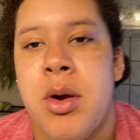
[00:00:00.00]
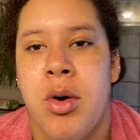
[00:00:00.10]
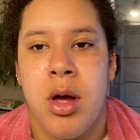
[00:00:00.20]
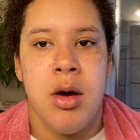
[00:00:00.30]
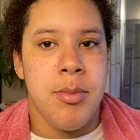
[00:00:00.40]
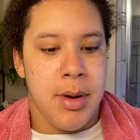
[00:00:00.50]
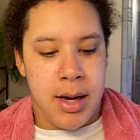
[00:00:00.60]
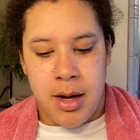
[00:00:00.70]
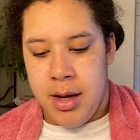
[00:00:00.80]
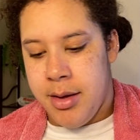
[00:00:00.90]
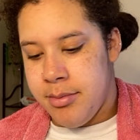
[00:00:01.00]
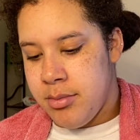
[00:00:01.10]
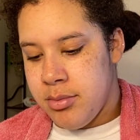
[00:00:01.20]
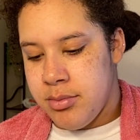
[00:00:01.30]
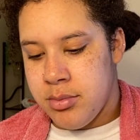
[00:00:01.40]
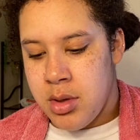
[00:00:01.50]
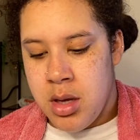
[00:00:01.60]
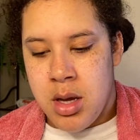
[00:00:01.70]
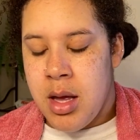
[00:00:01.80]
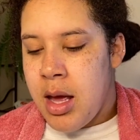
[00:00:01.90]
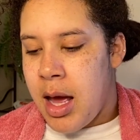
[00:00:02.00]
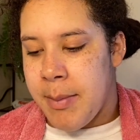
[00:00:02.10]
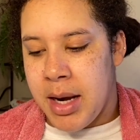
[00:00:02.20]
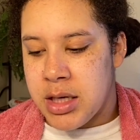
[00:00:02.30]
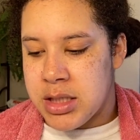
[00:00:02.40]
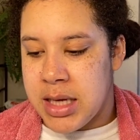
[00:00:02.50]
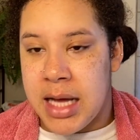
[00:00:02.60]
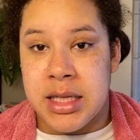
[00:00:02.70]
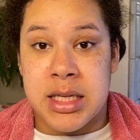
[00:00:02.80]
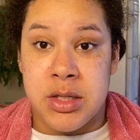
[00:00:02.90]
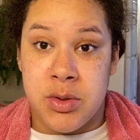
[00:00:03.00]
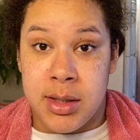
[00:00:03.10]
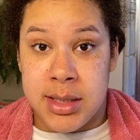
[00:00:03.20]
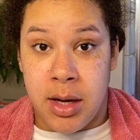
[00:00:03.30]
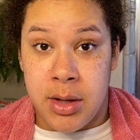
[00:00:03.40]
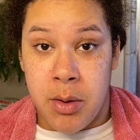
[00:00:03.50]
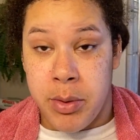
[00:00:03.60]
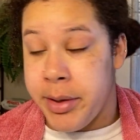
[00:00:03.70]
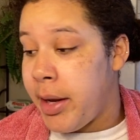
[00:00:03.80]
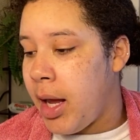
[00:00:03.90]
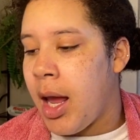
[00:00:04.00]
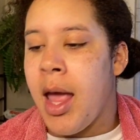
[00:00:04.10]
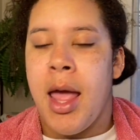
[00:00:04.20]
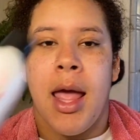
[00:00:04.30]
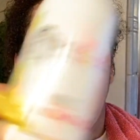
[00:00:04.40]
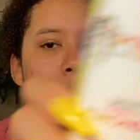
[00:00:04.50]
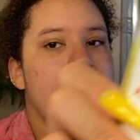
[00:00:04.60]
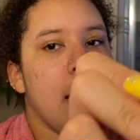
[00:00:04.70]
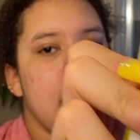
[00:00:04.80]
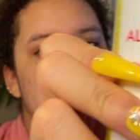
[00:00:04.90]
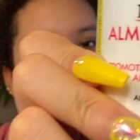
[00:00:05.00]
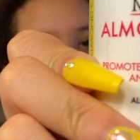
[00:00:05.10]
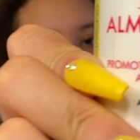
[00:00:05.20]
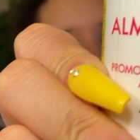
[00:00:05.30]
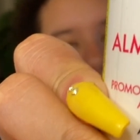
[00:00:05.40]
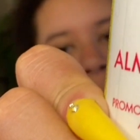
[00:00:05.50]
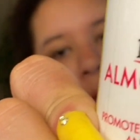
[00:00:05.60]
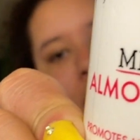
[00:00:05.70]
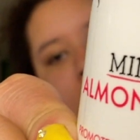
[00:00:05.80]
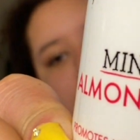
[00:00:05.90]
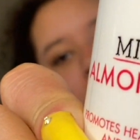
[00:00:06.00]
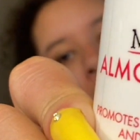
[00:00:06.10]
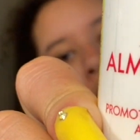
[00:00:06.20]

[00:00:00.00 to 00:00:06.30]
oil, but I mean, I just got this because it's on sale that one day. And it is the mint